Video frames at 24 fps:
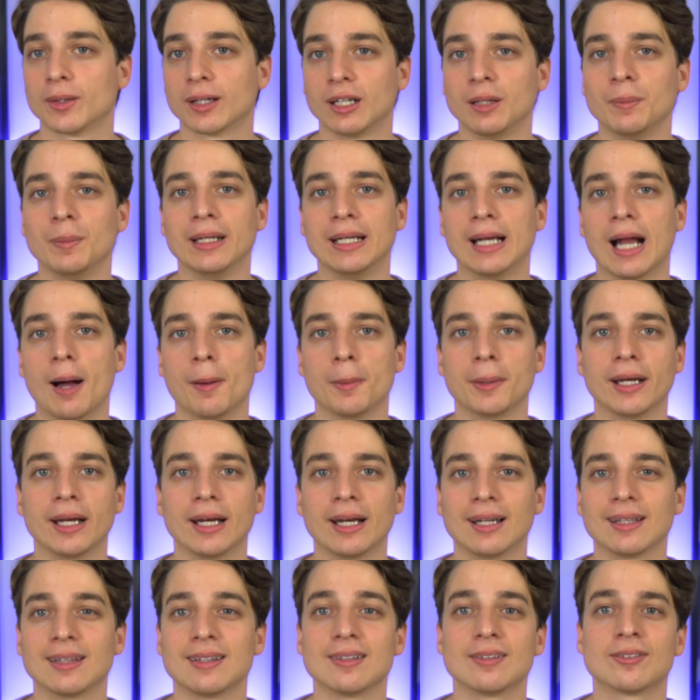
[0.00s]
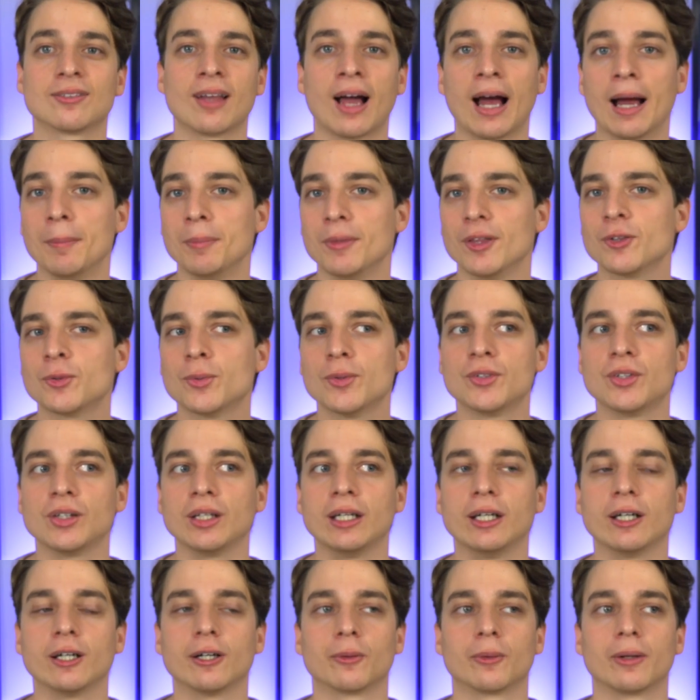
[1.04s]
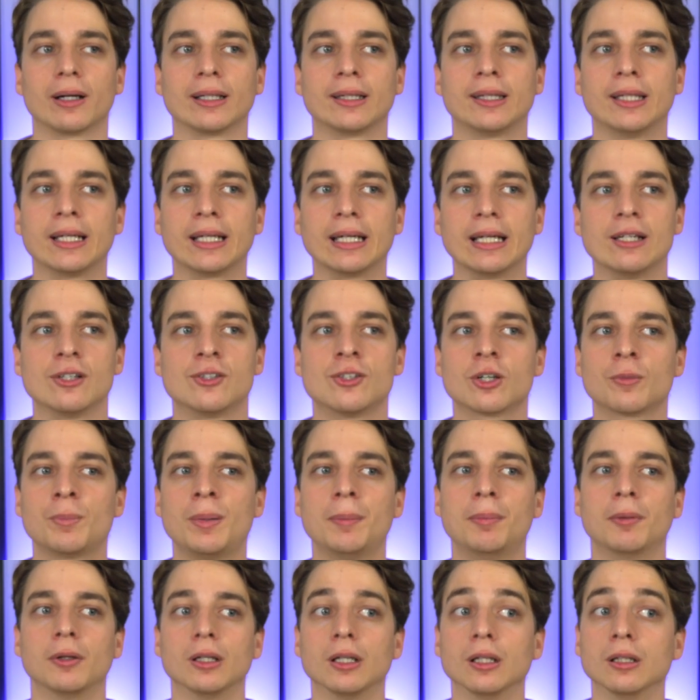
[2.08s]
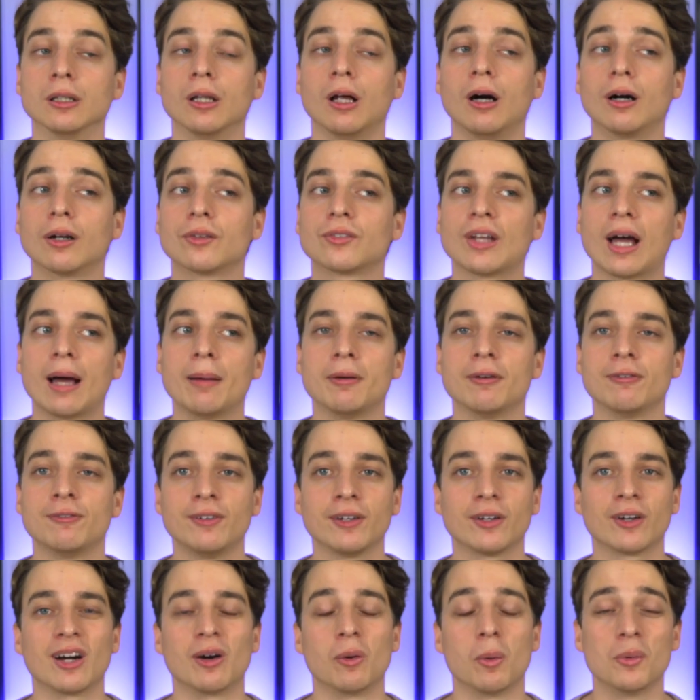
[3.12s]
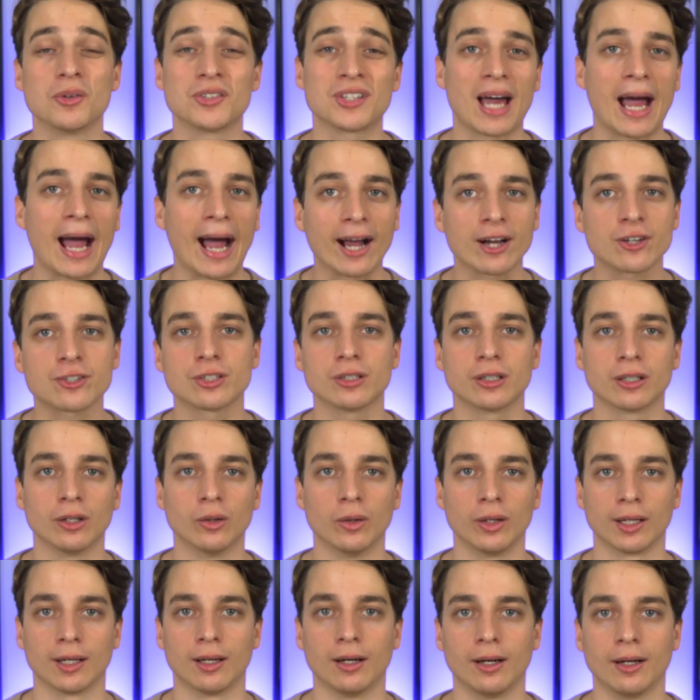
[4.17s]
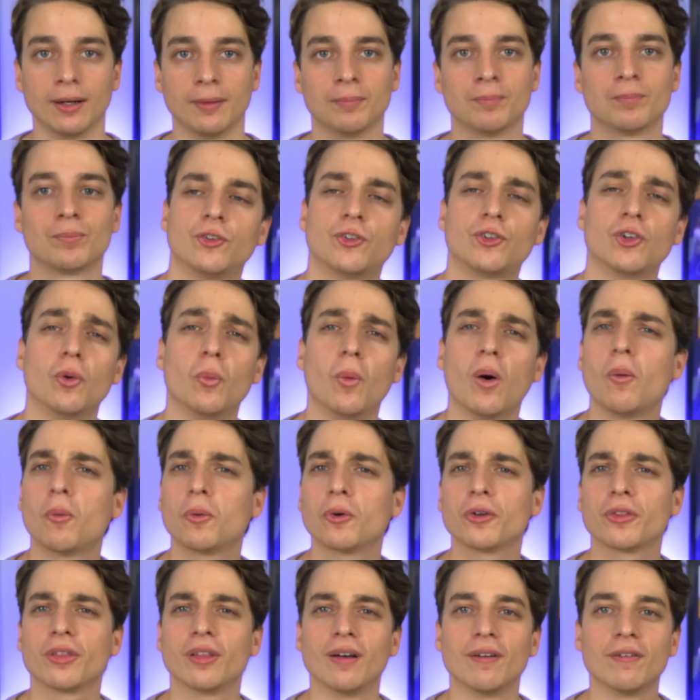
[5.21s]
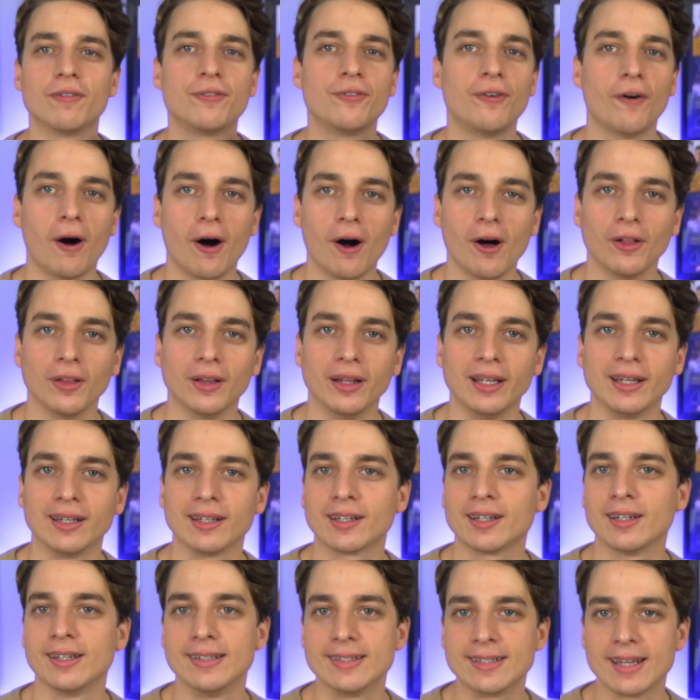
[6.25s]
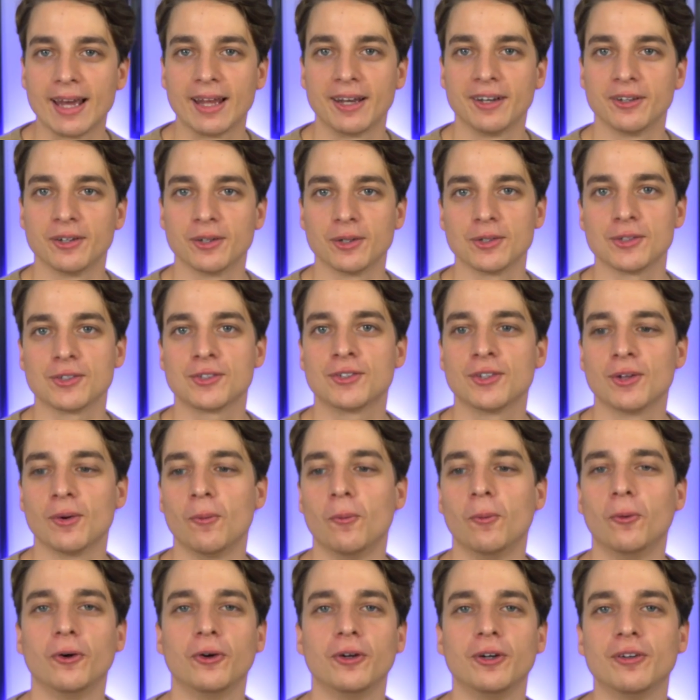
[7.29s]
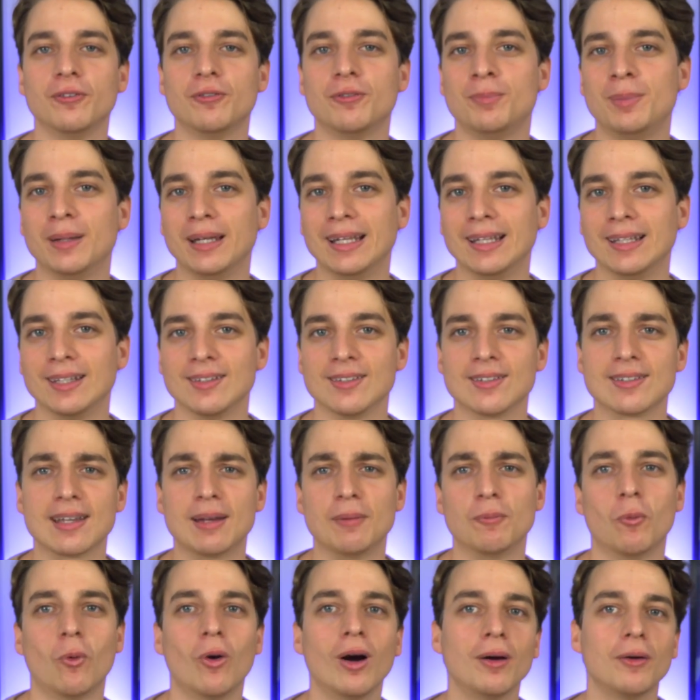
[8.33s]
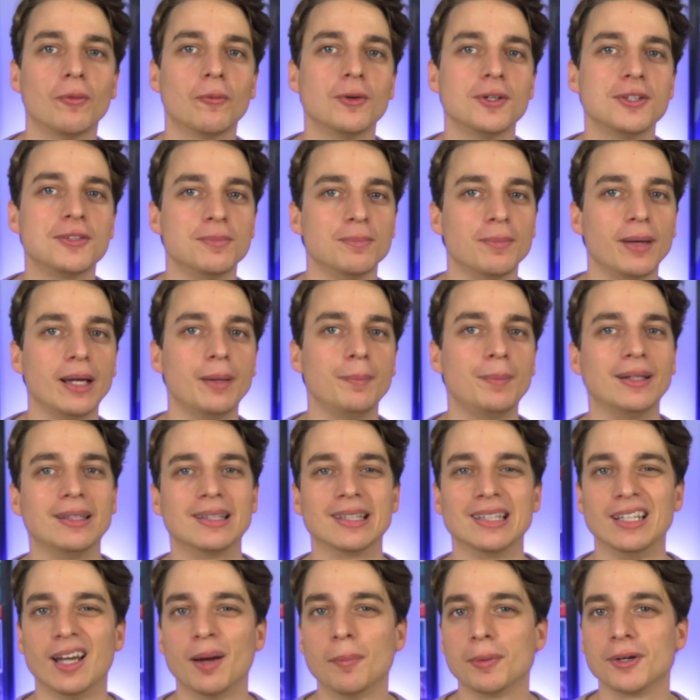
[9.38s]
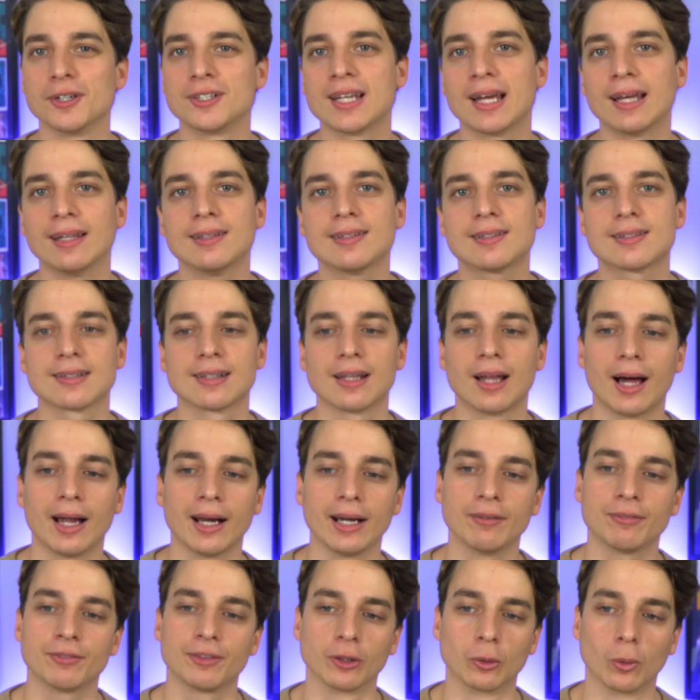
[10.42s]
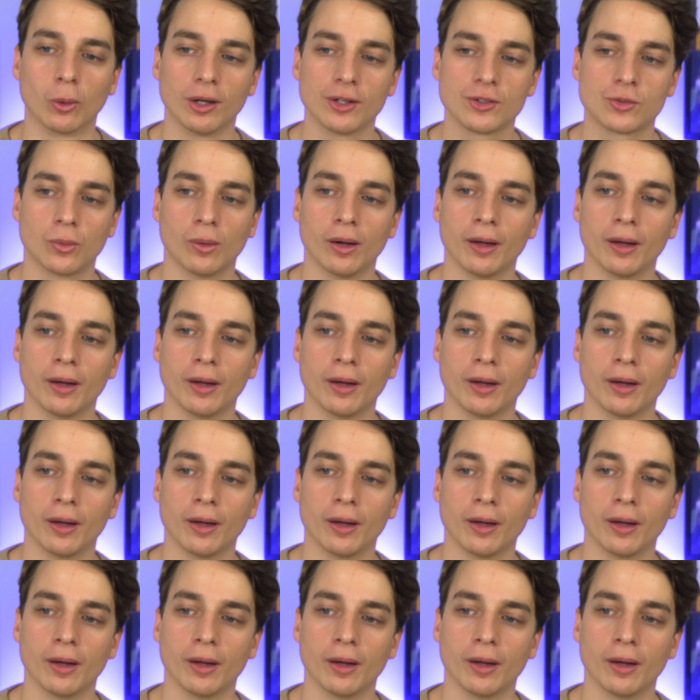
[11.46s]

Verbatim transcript: were going to be nominated at this time. This was a year where I think it took people a long time to figure out what was actually going on. So what were the fallen contenders, the would-have-beens, and what was maybe the number ten slot if there was